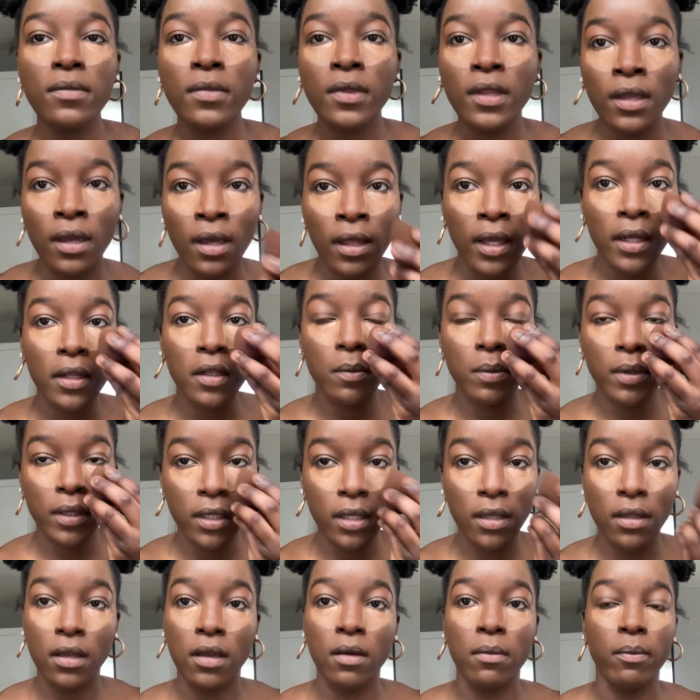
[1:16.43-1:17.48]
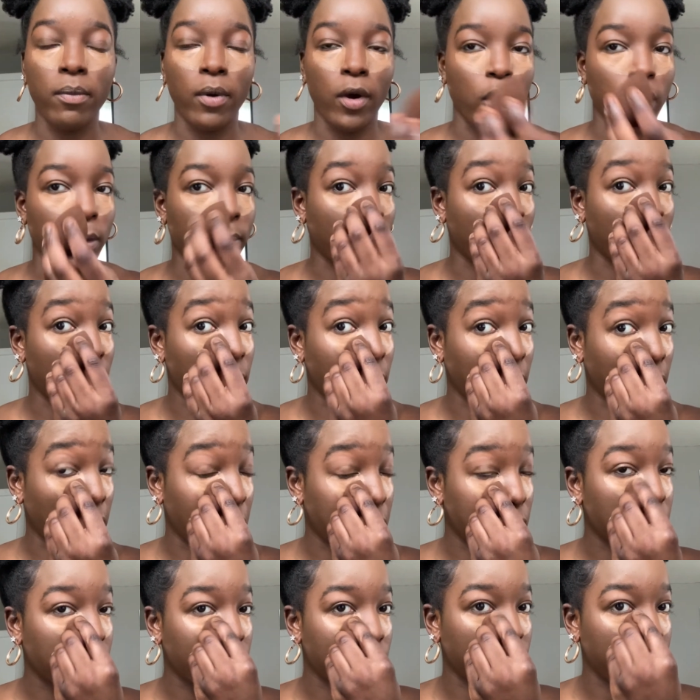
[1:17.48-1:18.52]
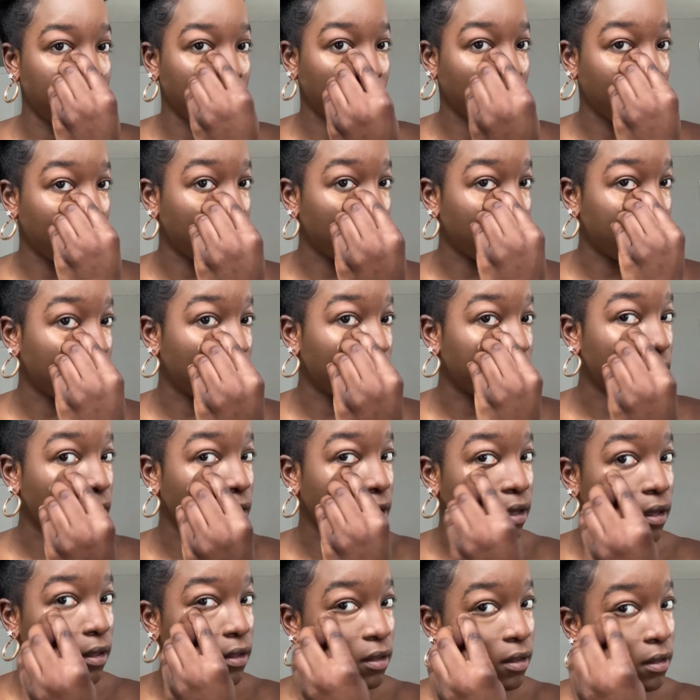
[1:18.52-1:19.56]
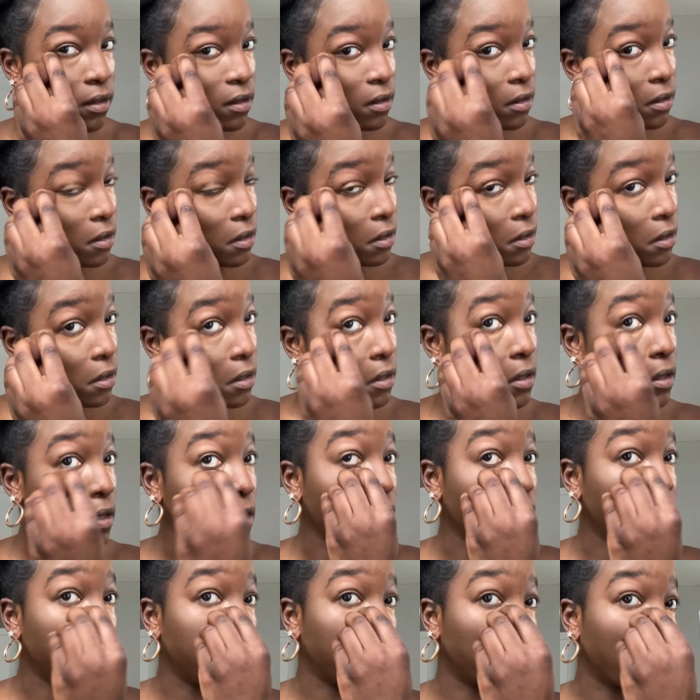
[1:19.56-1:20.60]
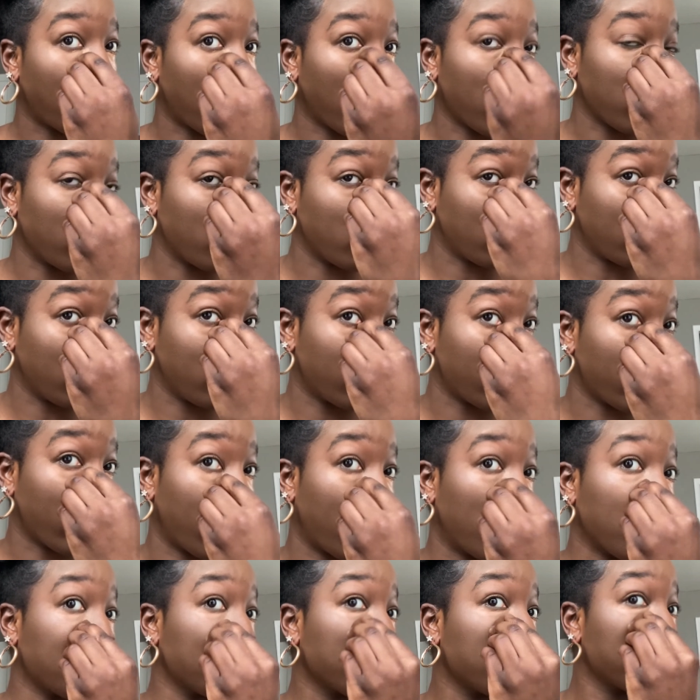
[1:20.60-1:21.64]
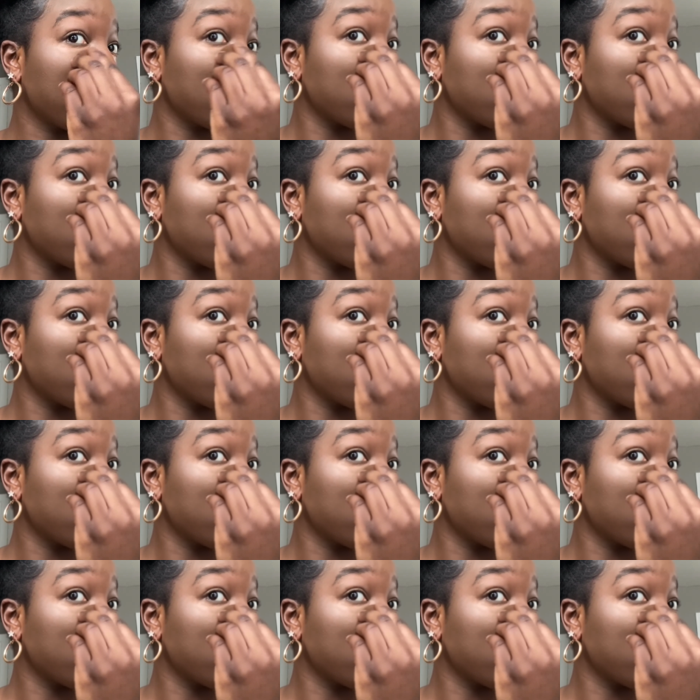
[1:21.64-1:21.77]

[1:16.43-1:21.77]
I like to put this on part by part just because this does dry really fast,